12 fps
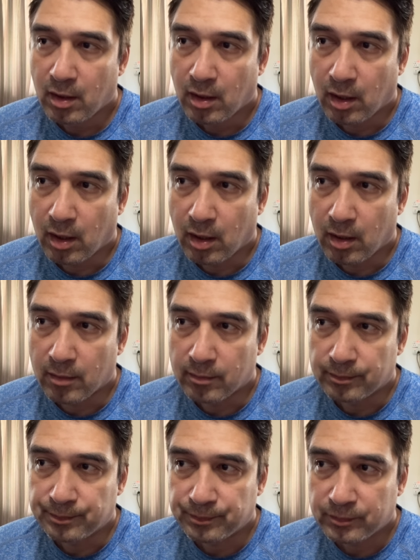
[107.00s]
uh,
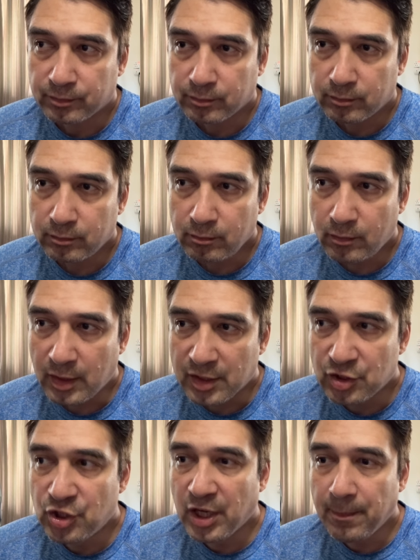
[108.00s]

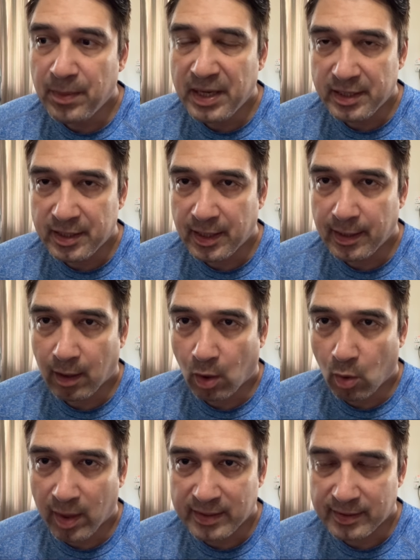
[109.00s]
GPT
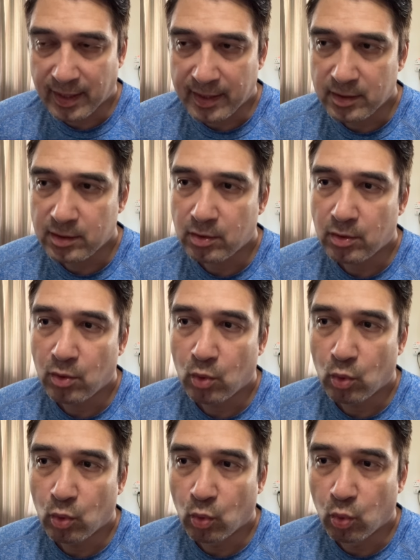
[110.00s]
OSS
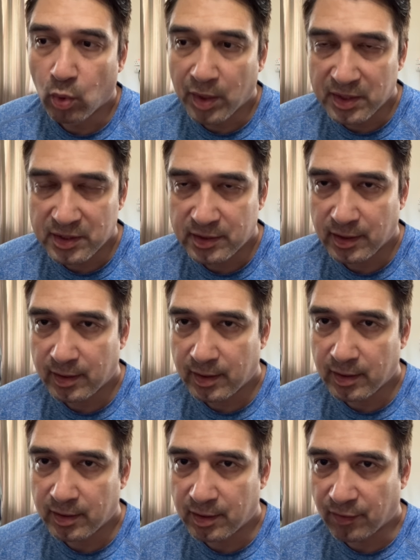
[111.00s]
works a
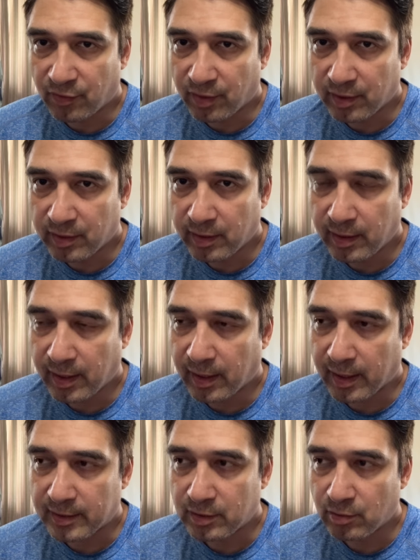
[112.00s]
little differently,
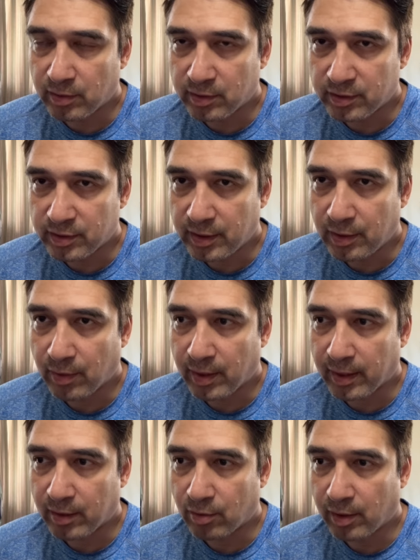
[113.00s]
as you will see when
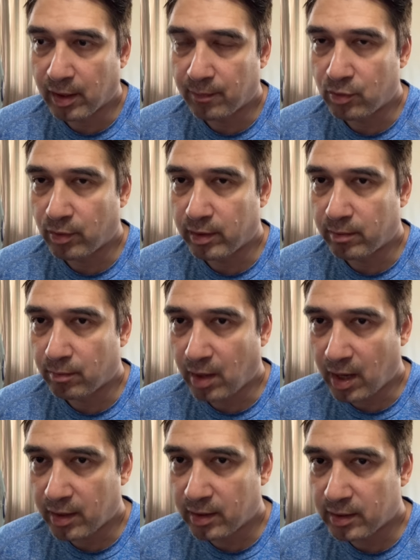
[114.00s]
I hook it up with
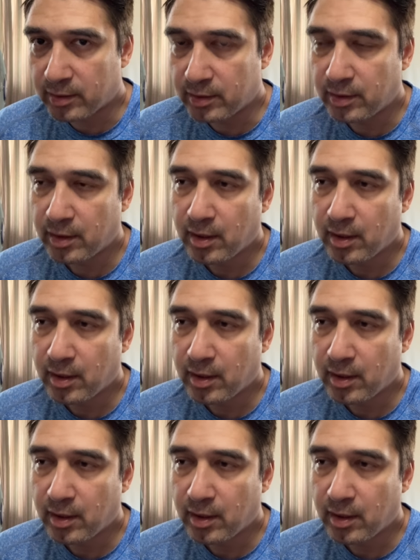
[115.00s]
models,